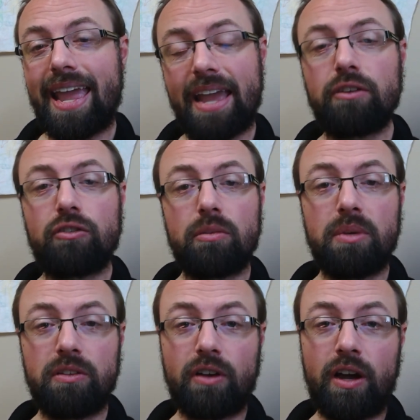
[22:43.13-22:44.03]
and should
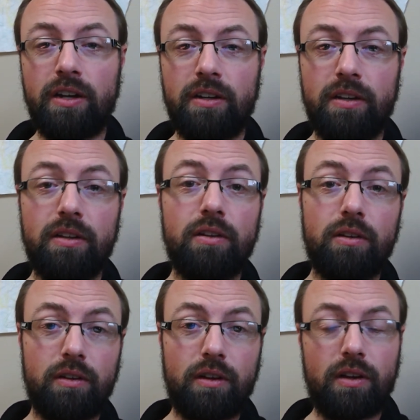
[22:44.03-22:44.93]
be done
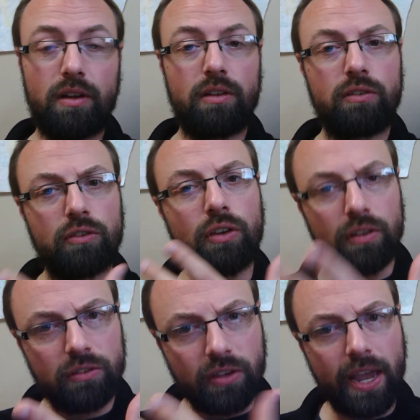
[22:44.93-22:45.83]

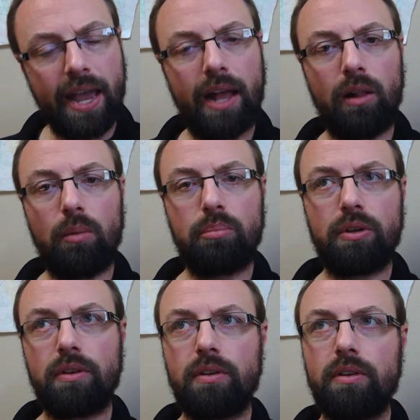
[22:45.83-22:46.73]
to help
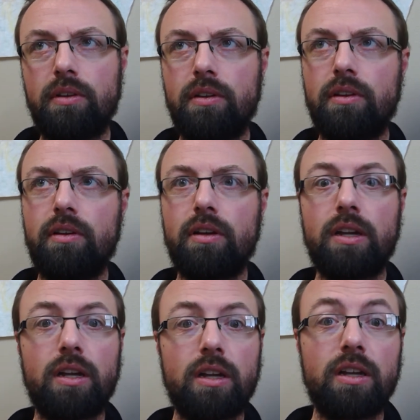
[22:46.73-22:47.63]

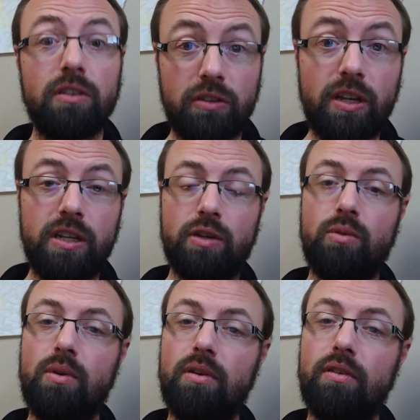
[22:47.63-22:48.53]

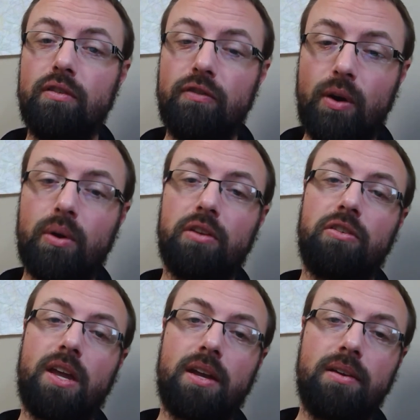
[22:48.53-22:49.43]
continue
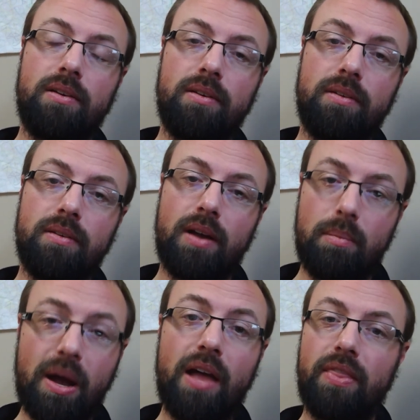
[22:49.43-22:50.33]
focusing
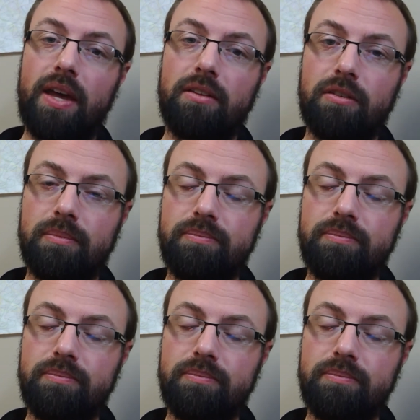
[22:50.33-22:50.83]
upon that.